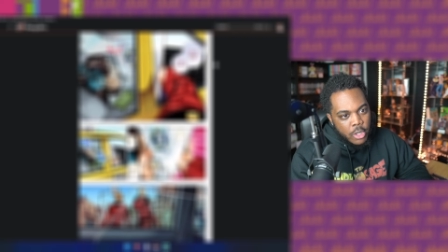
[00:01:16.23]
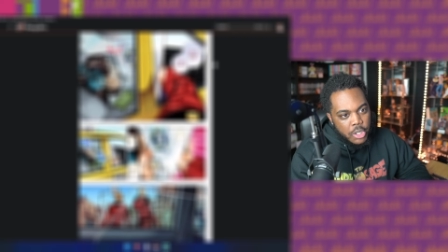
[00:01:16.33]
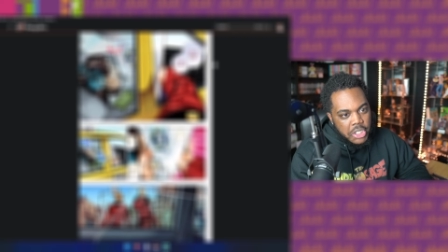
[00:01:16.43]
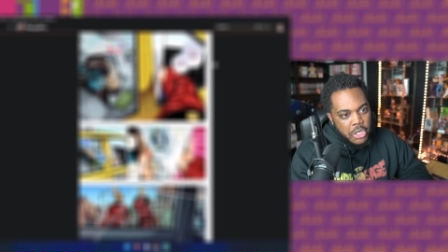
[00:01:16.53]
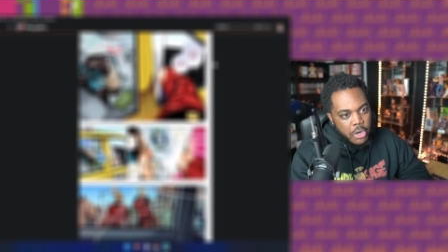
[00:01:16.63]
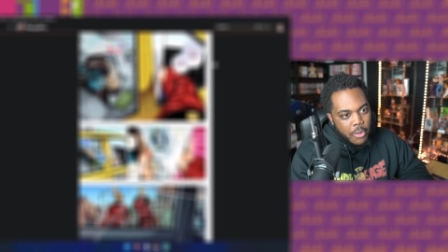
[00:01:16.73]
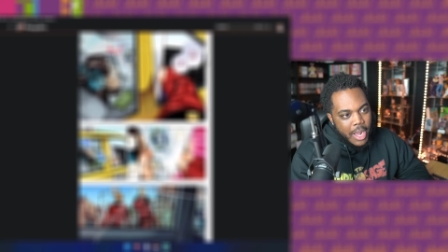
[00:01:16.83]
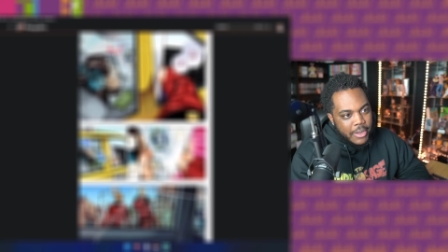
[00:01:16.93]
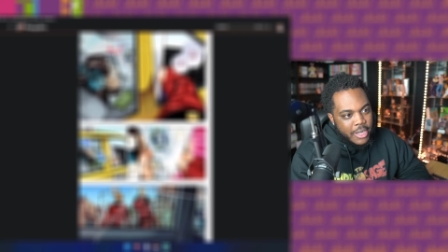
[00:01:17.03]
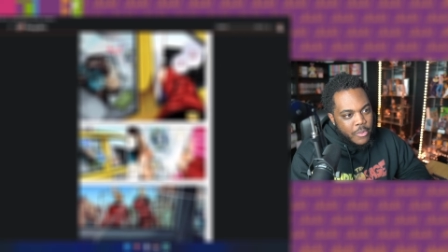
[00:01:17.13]
or seen her
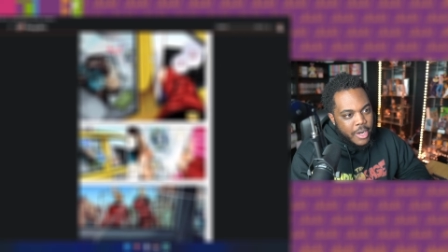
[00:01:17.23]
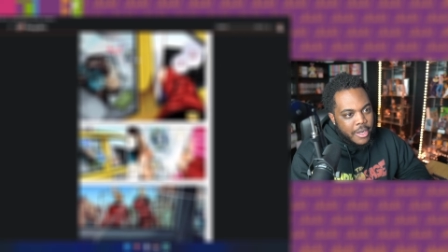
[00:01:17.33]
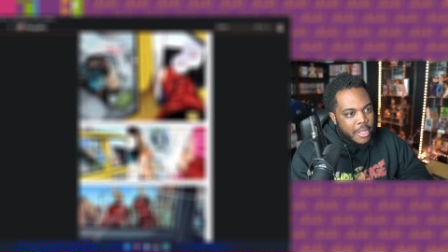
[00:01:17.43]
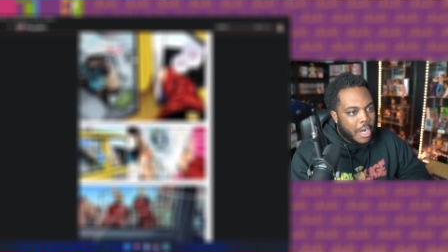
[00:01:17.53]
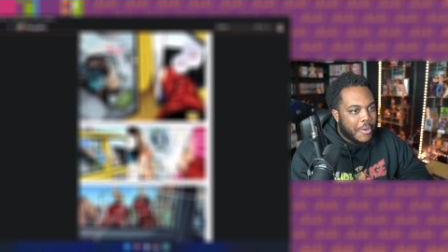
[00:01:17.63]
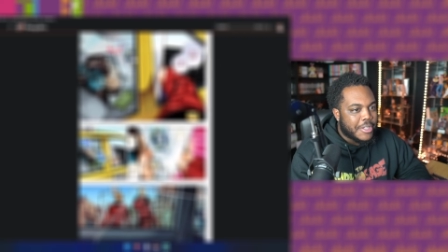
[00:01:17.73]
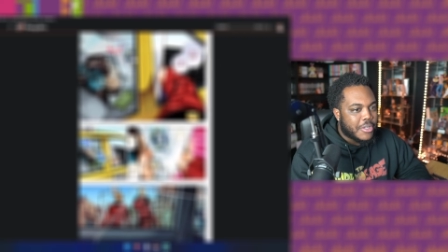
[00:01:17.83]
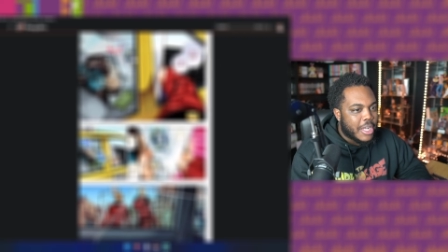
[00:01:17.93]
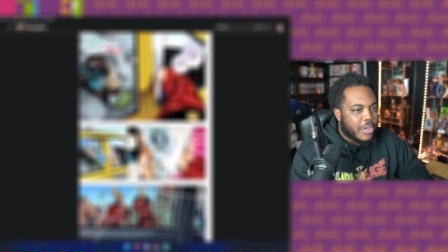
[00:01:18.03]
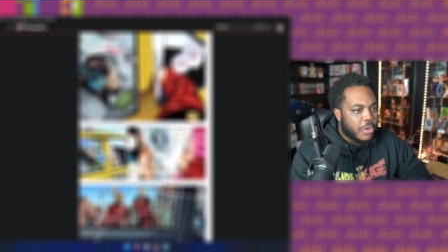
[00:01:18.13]
around anywhere? All right, so
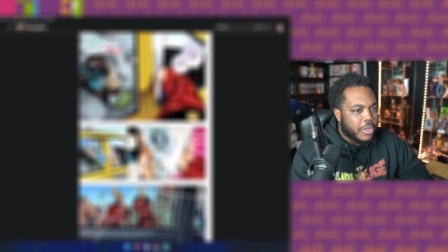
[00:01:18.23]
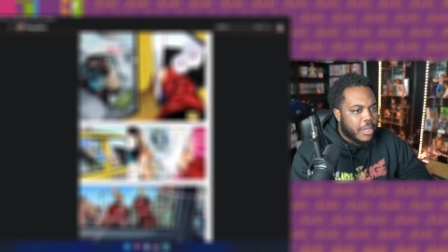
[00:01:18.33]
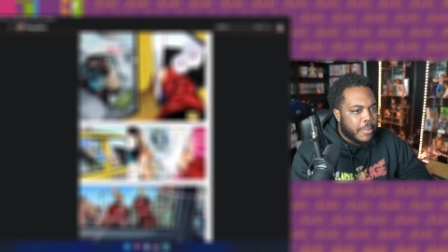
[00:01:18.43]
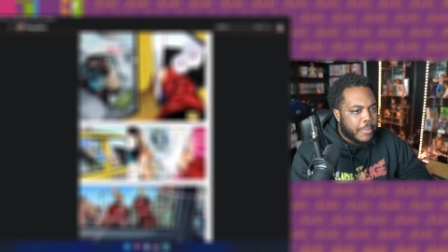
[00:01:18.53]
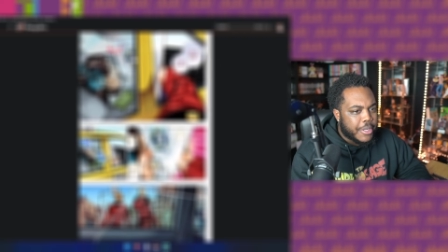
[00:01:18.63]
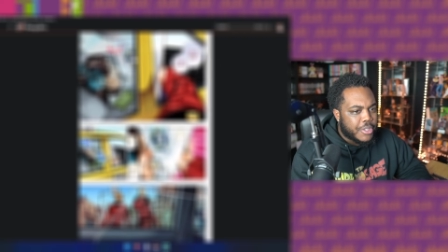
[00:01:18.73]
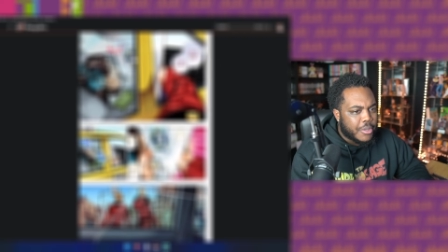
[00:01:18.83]
now they're holding up a picture.